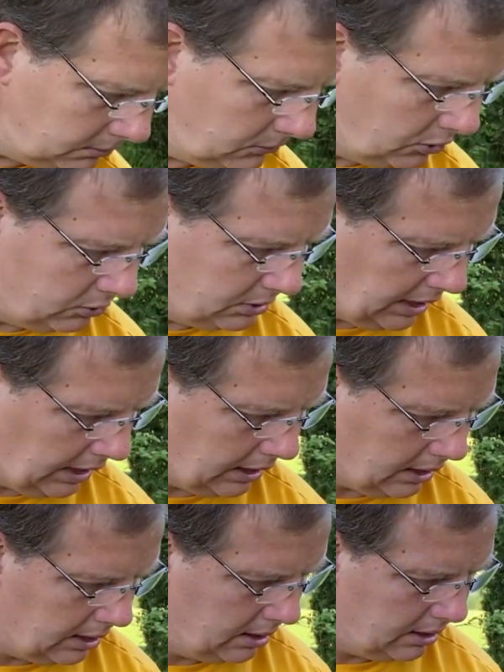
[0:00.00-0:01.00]
you
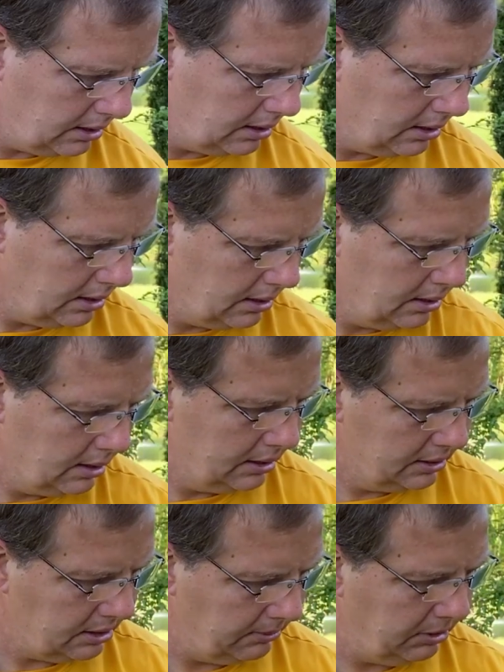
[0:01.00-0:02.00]
take
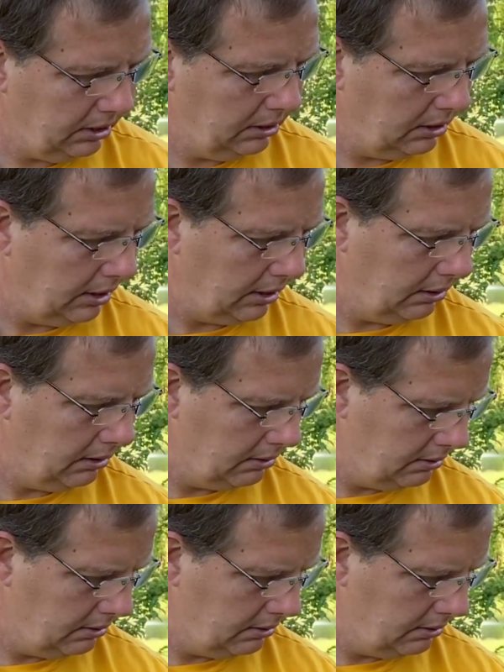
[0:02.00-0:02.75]
some kindling